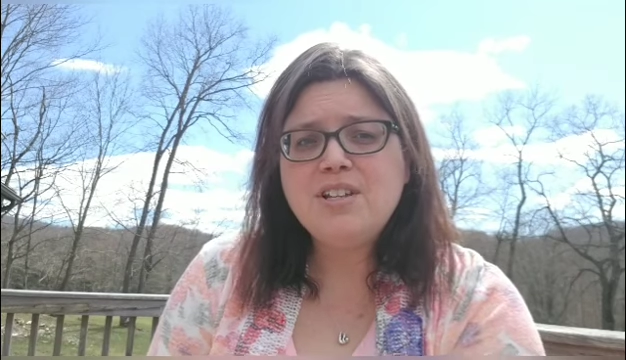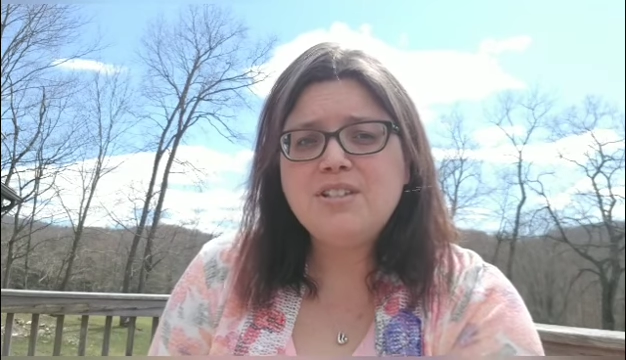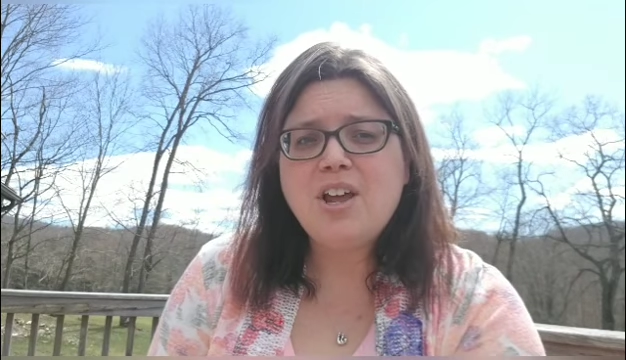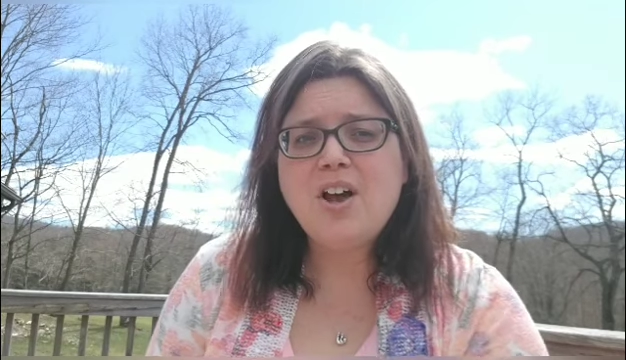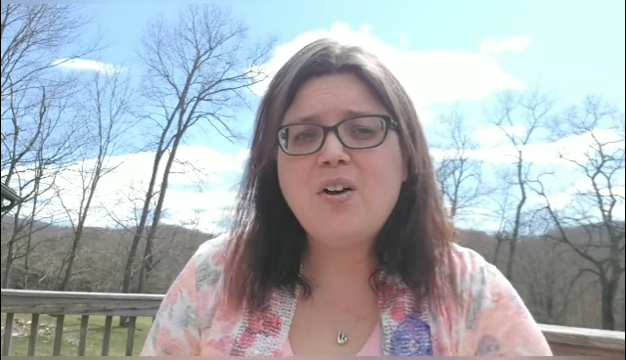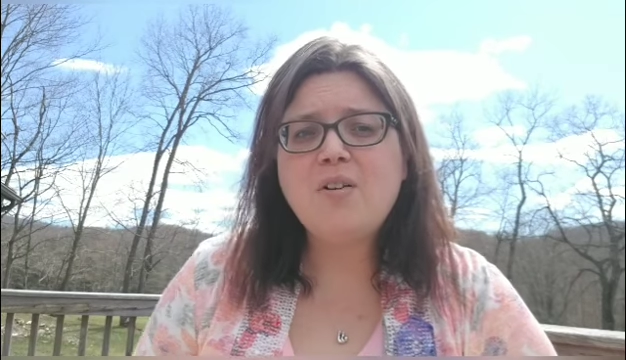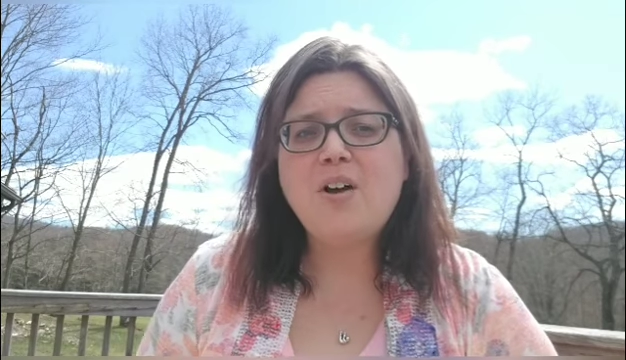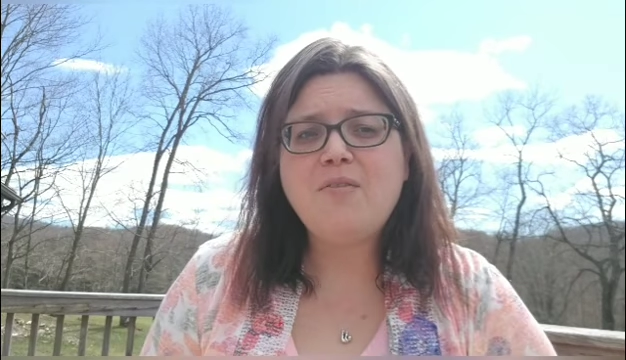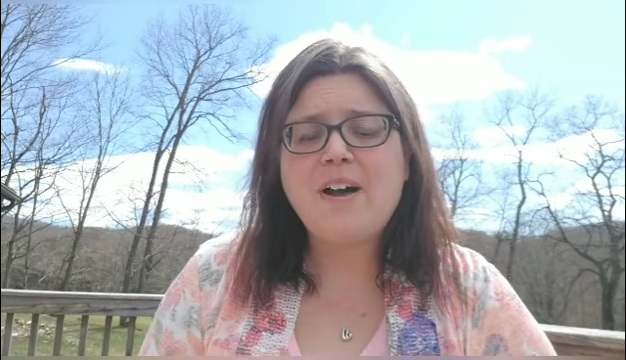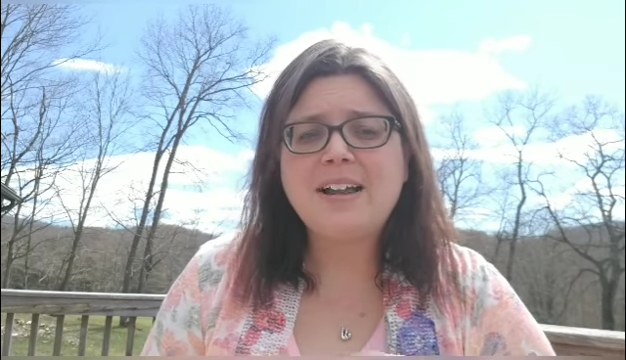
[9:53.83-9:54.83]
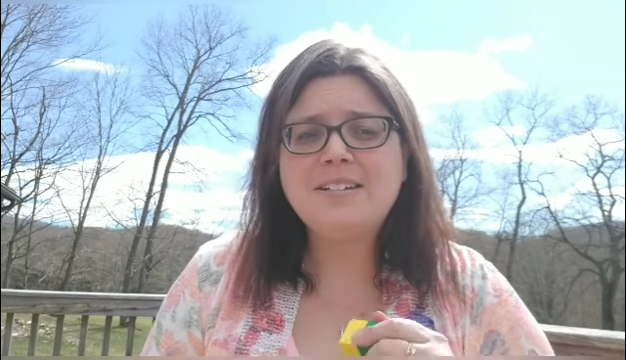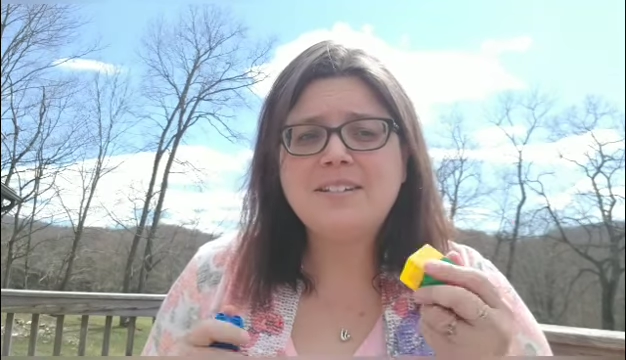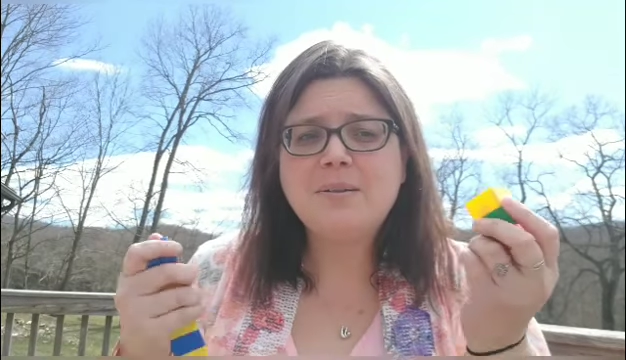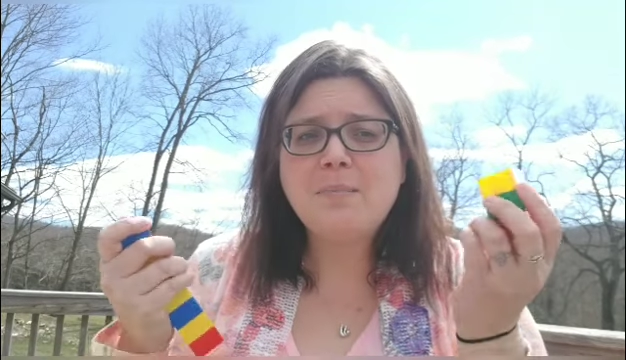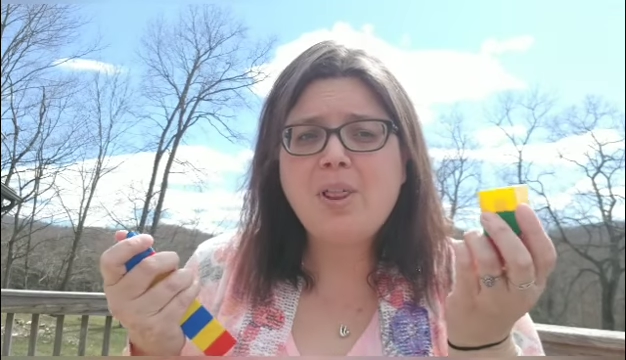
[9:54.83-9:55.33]
So go find
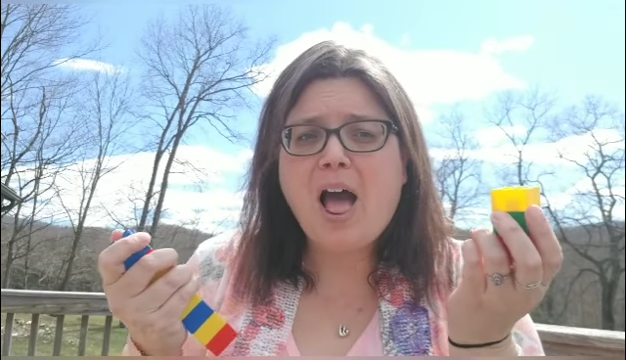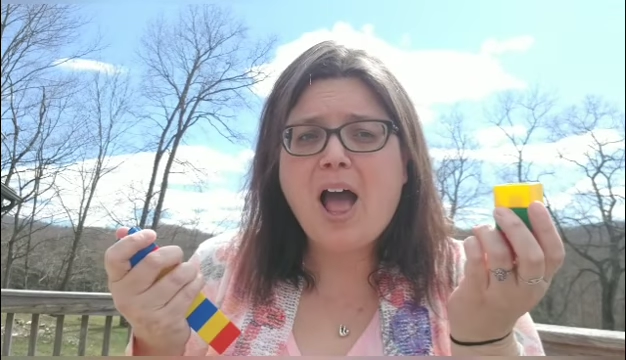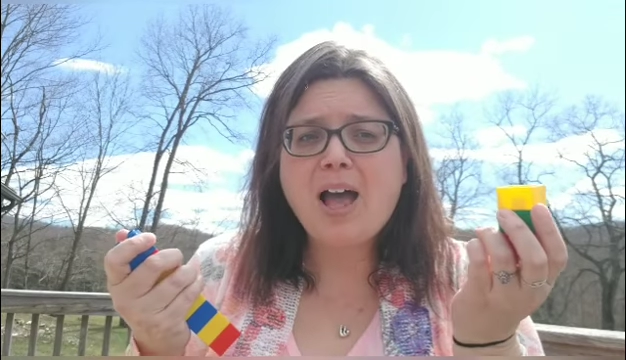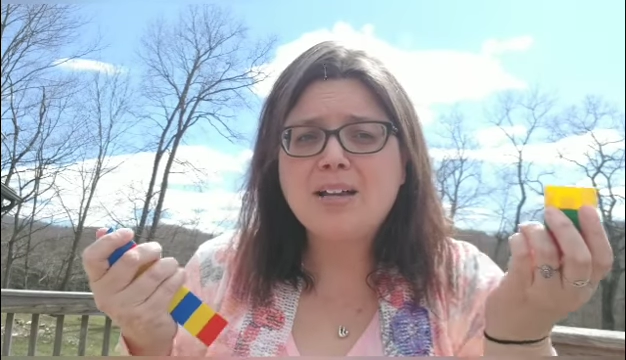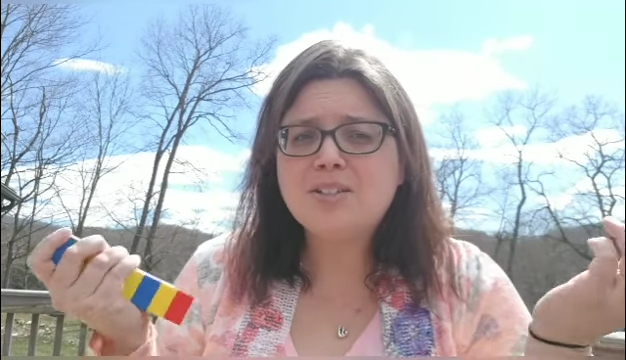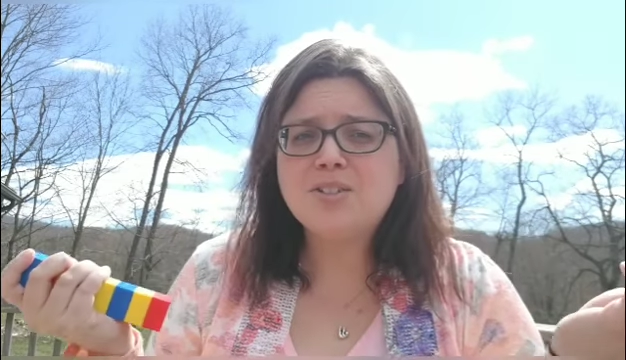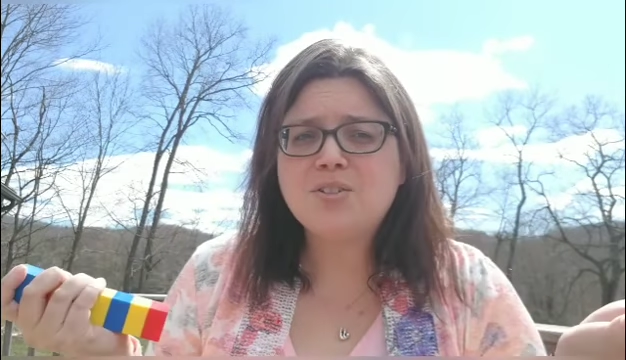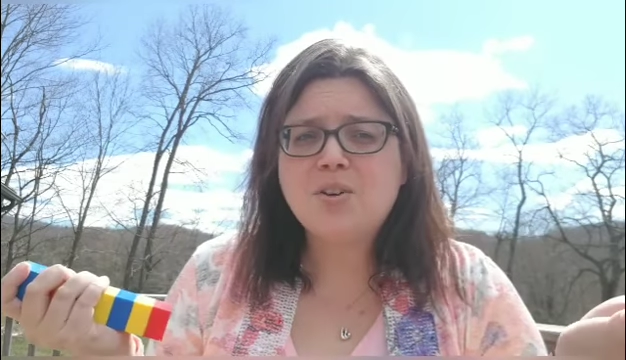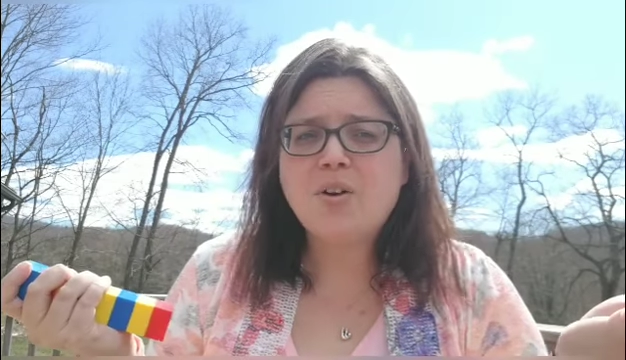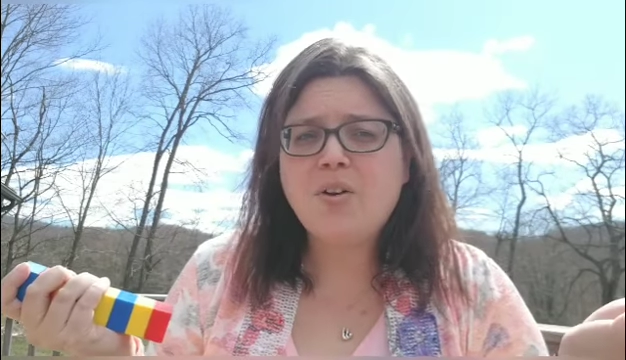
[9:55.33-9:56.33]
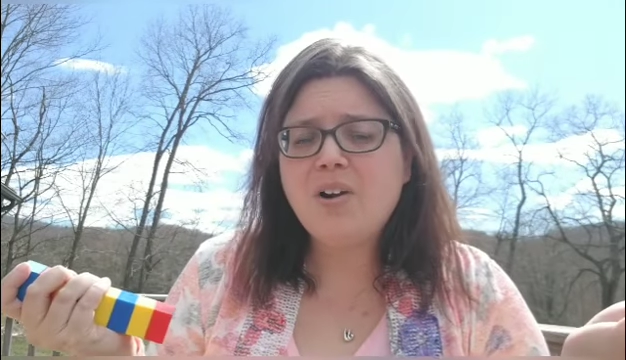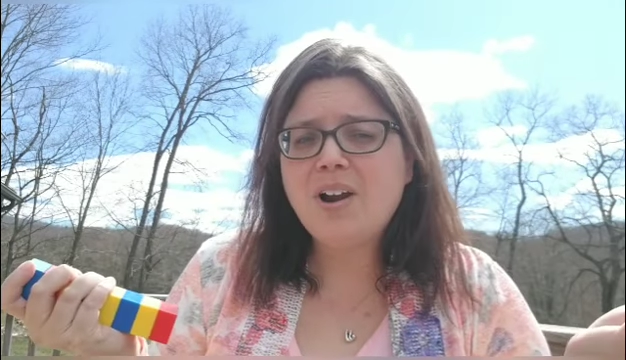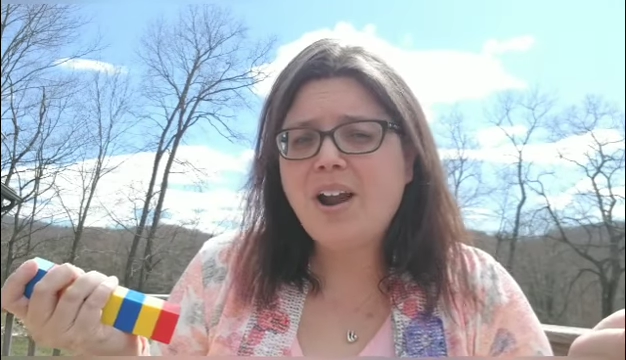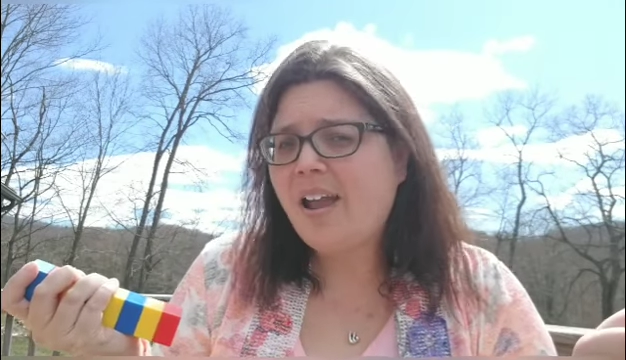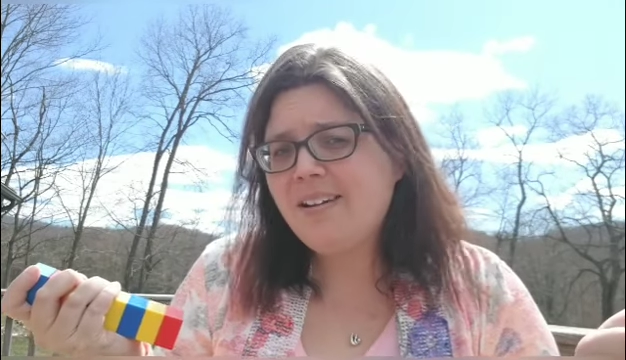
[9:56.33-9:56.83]
some blocks
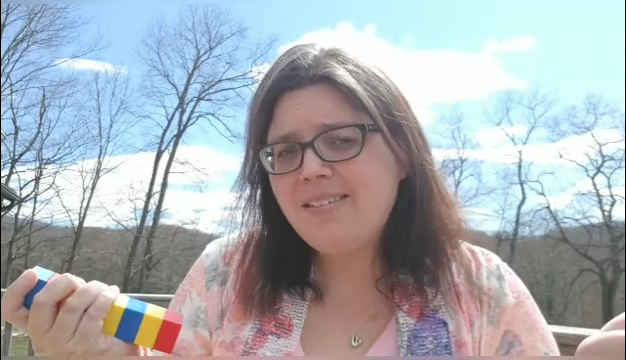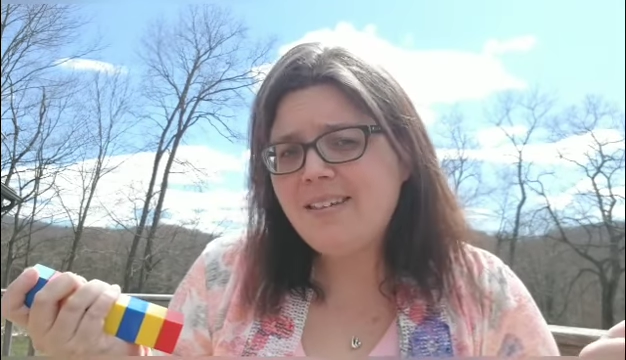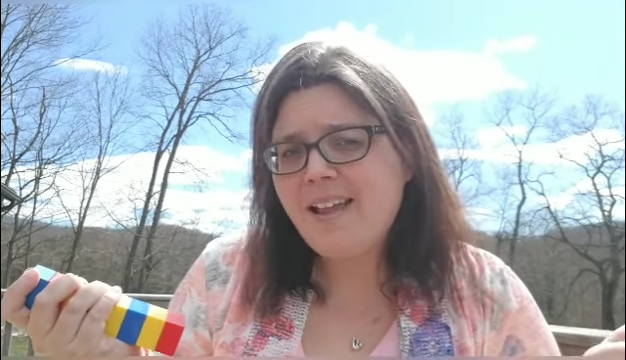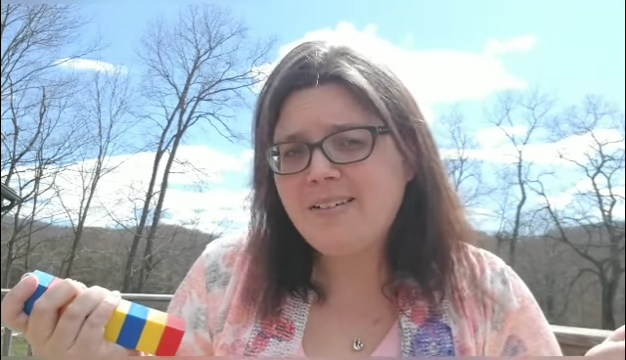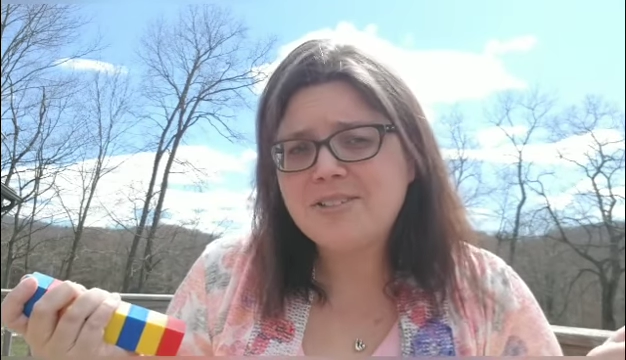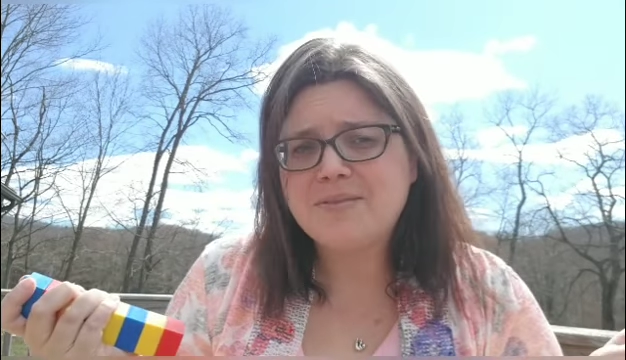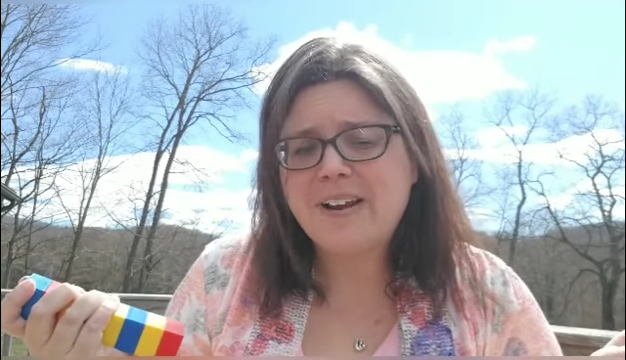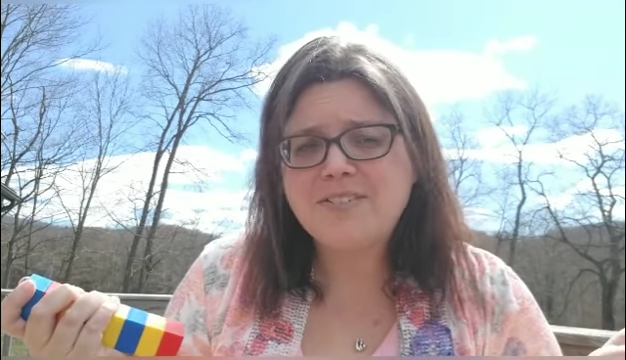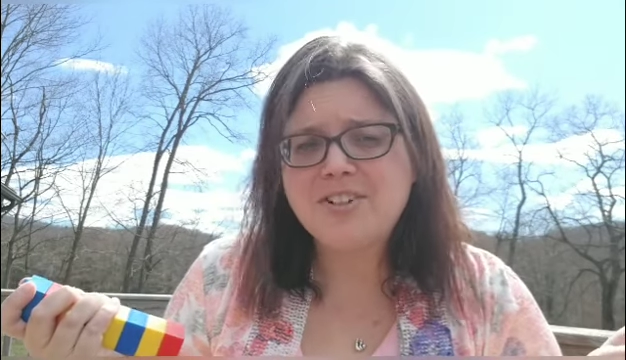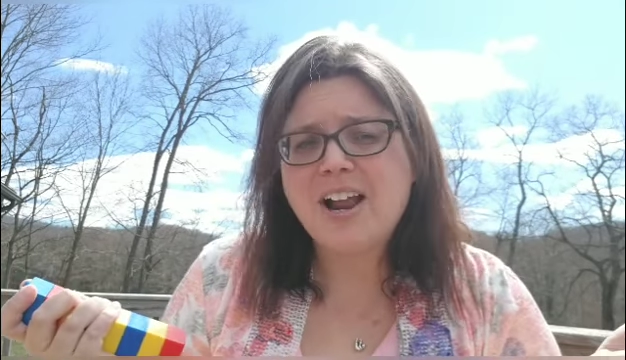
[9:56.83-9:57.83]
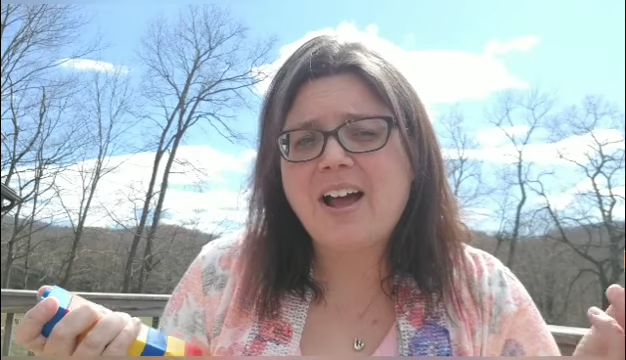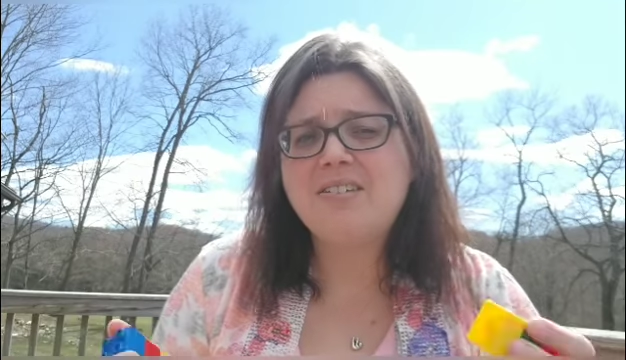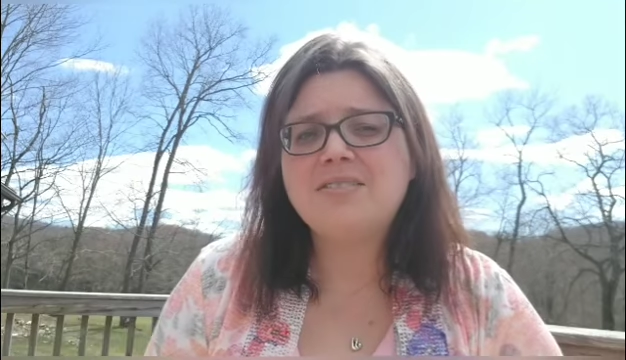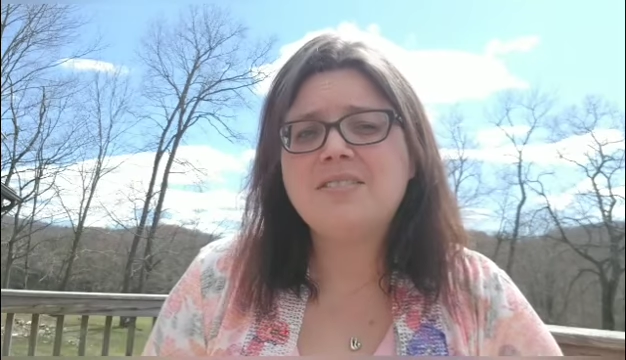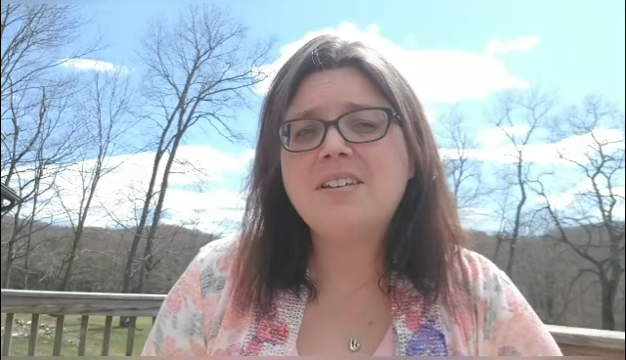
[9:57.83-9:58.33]
or anything else around your house